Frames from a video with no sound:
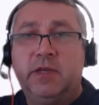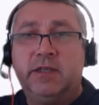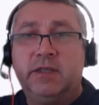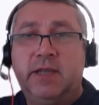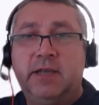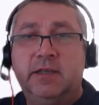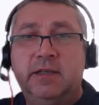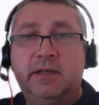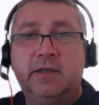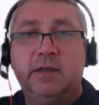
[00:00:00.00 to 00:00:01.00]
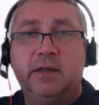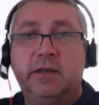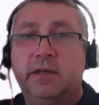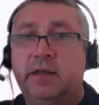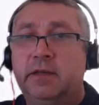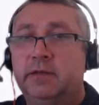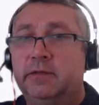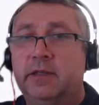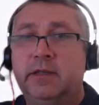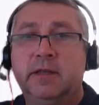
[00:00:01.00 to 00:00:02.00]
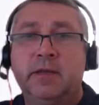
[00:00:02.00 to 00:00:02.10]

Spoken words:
extended, right?